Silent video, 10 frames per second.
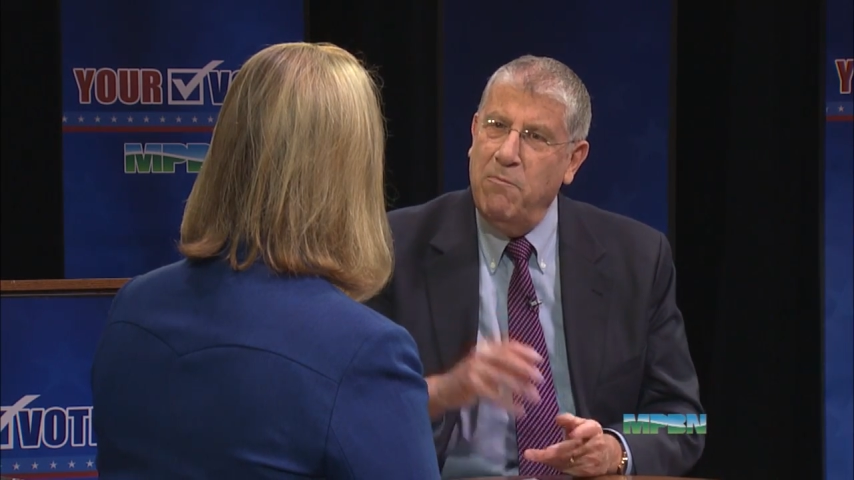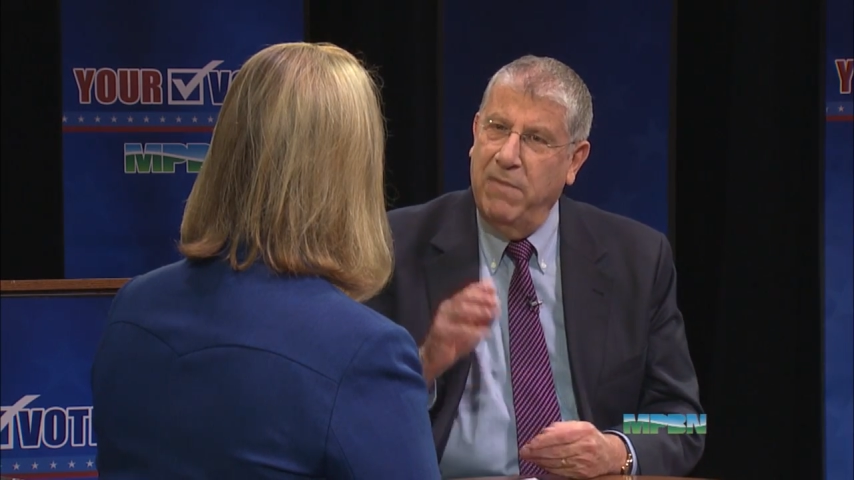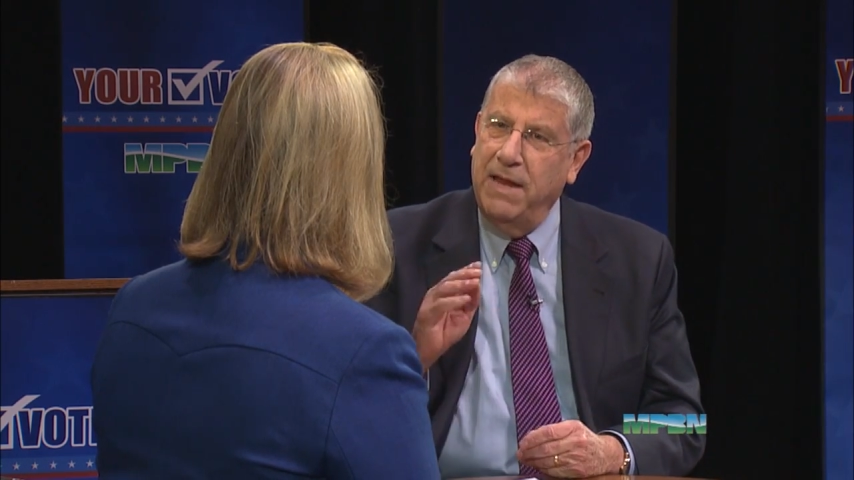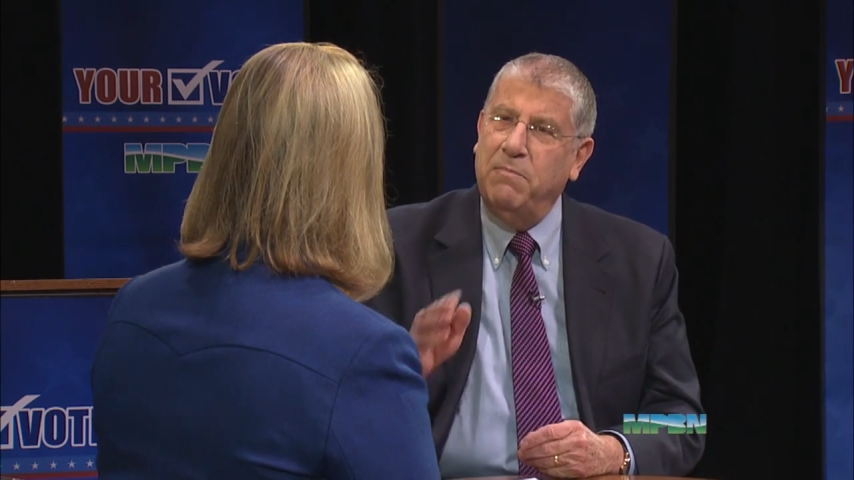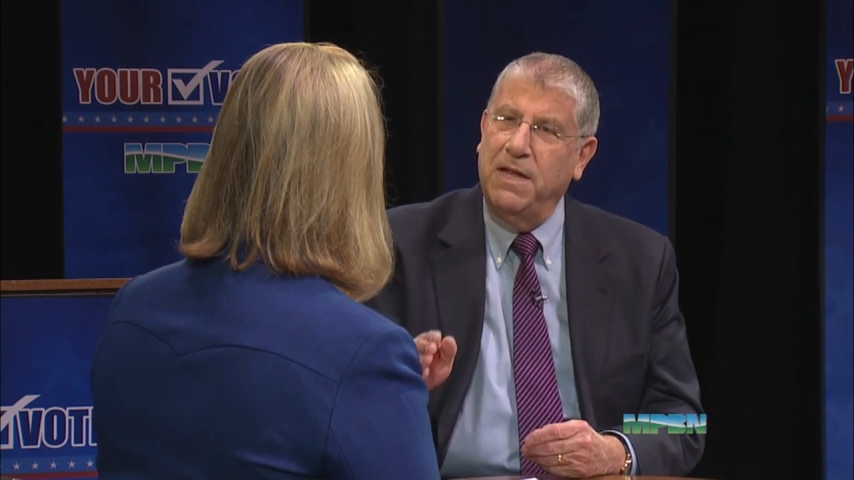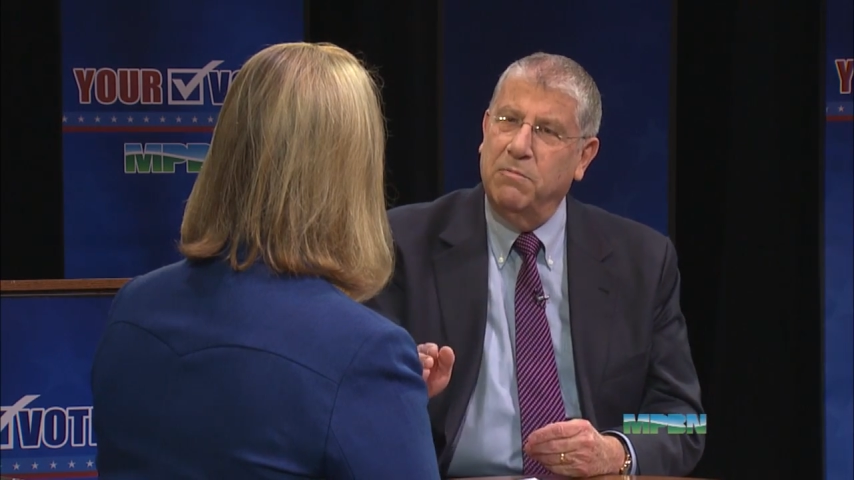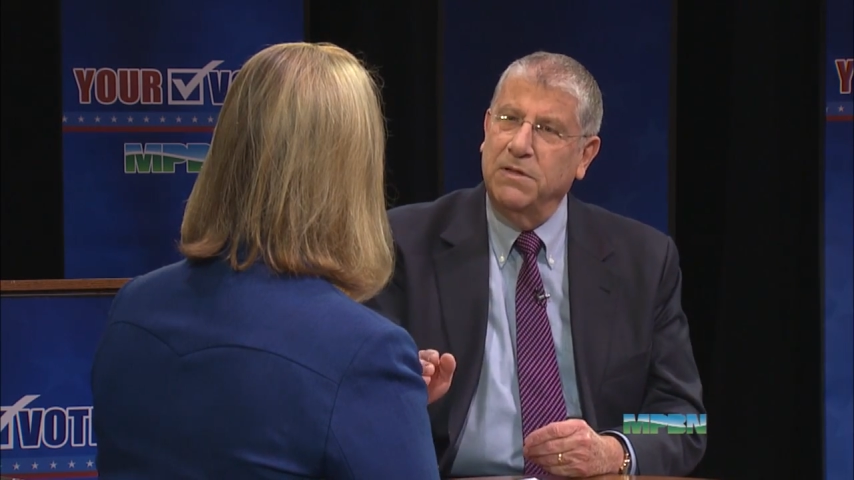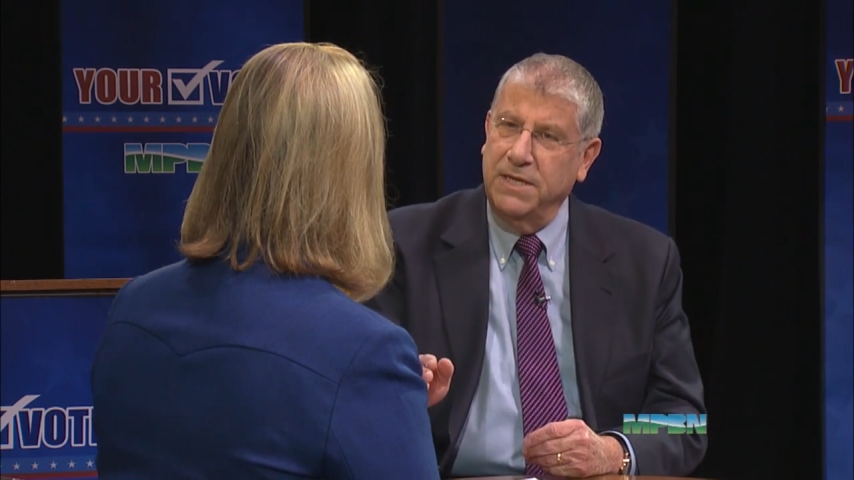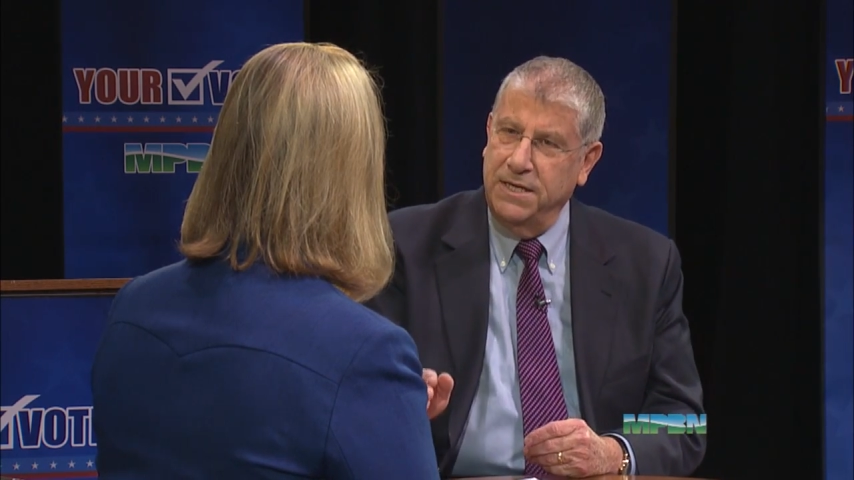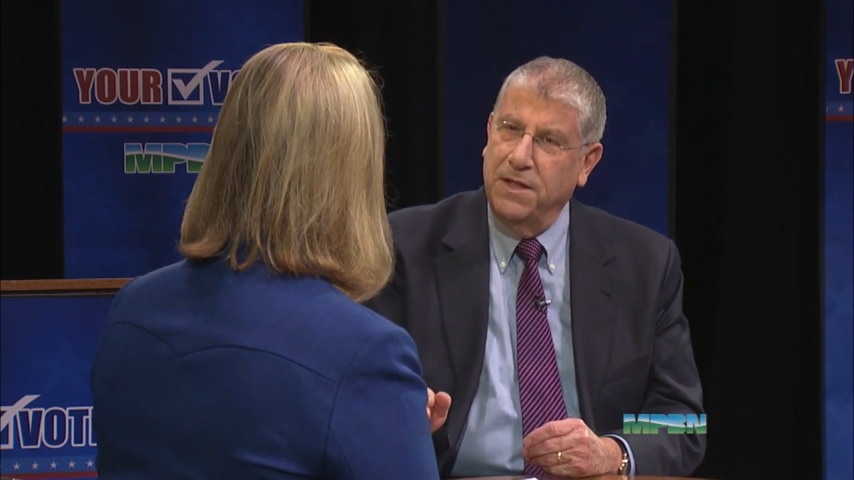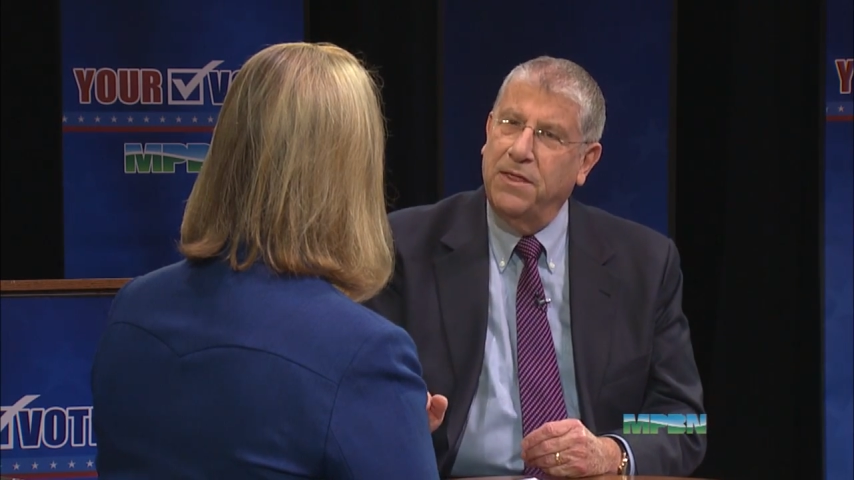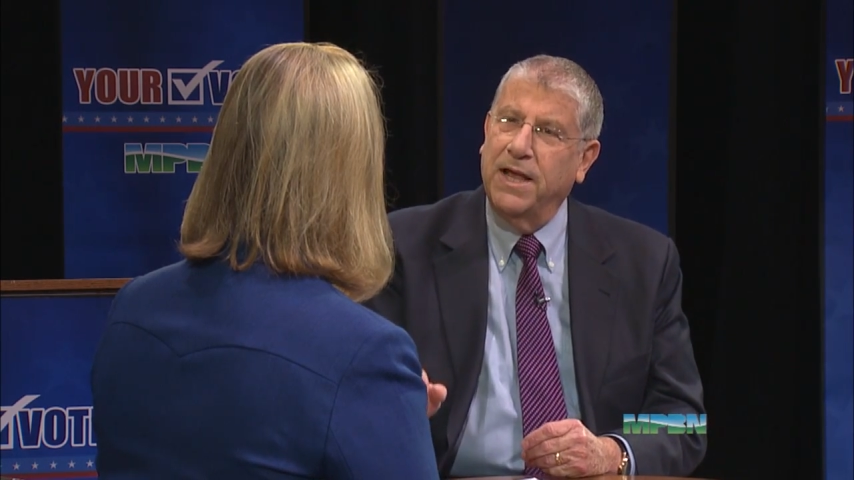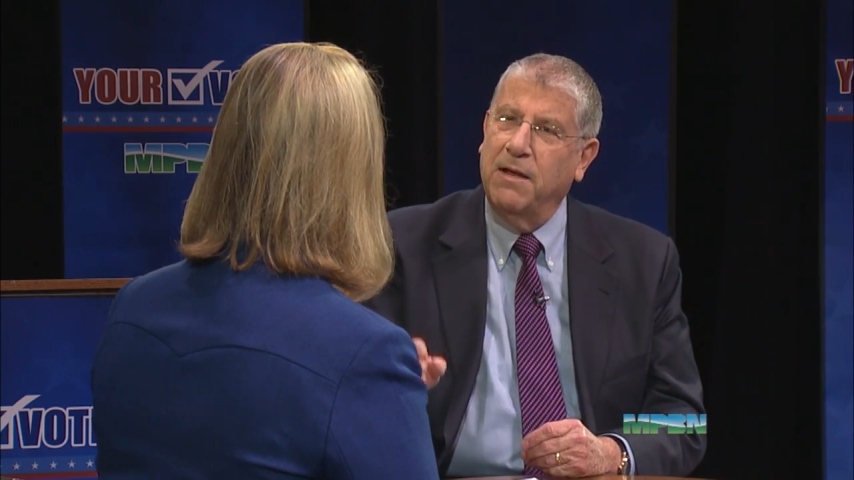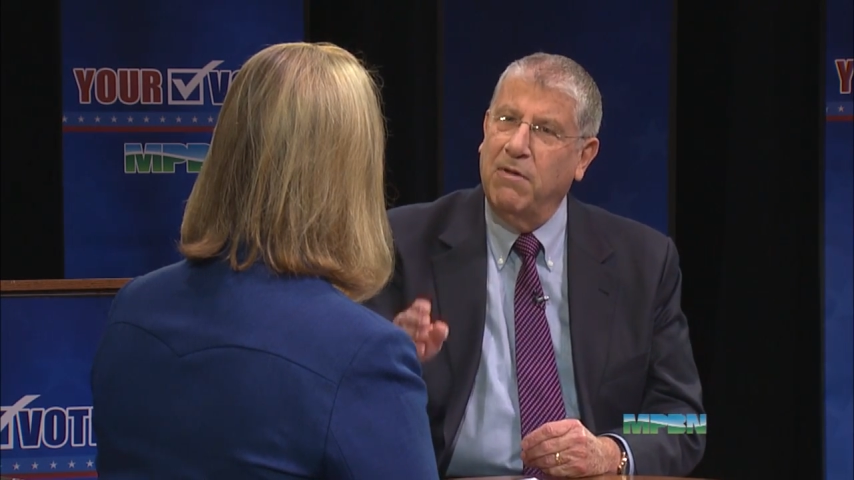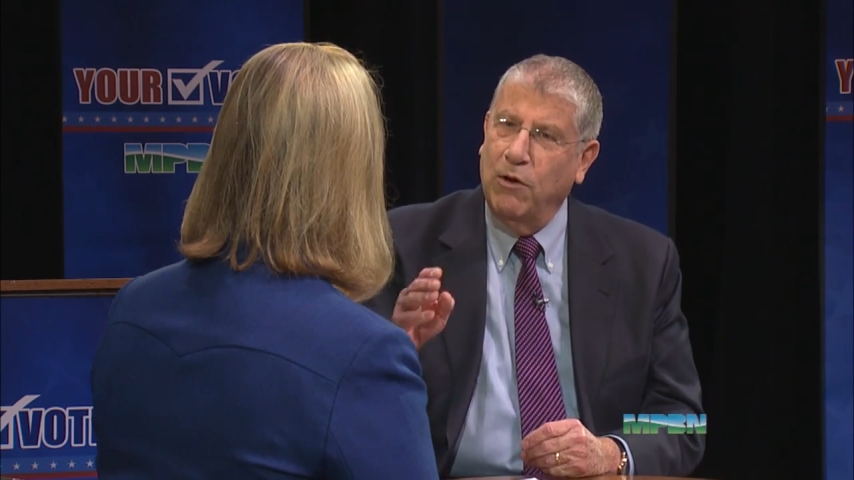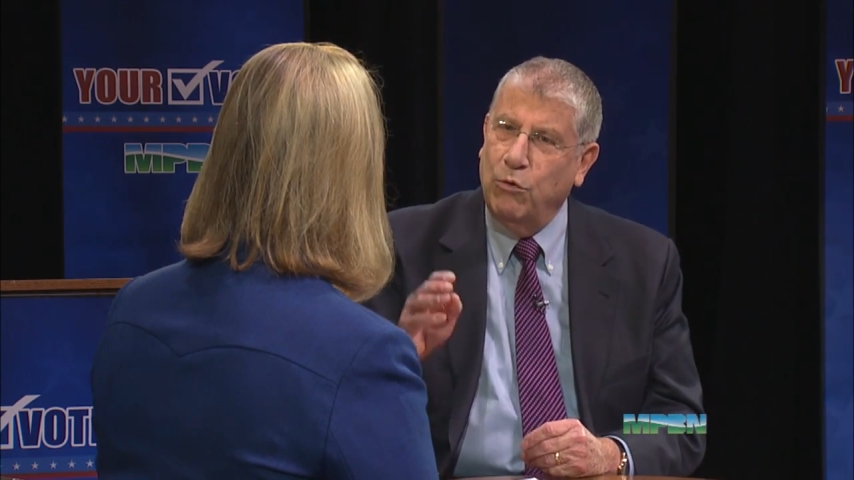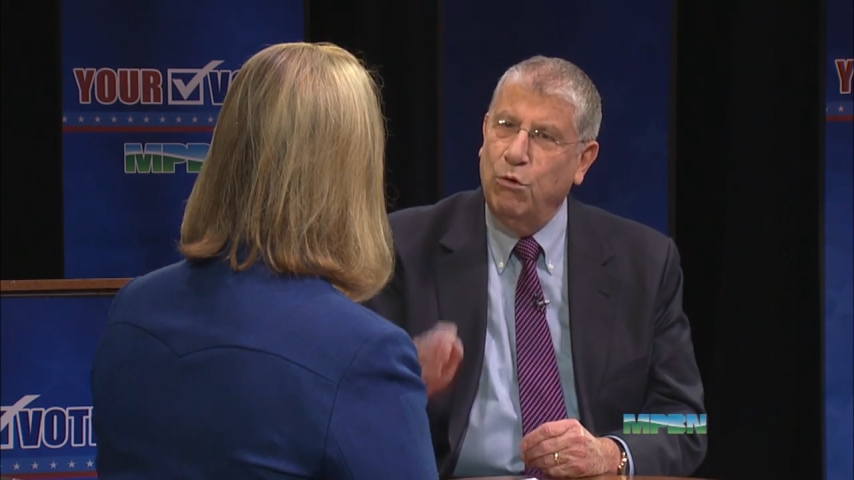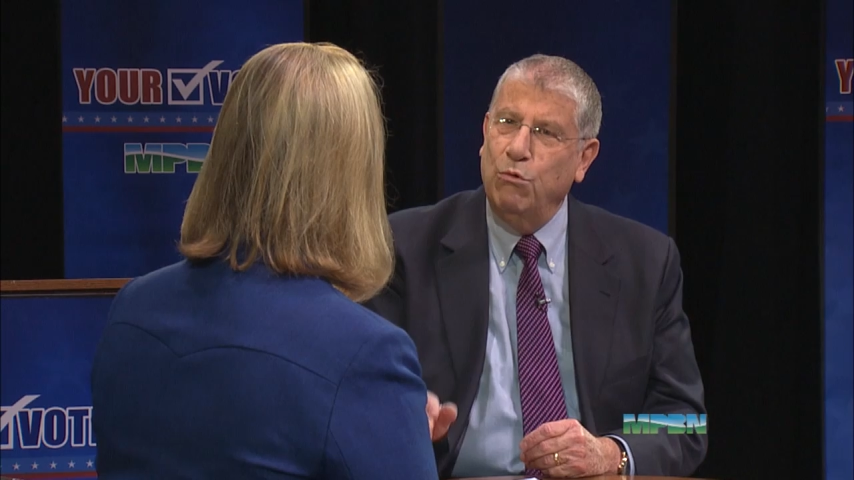Maine people need to think about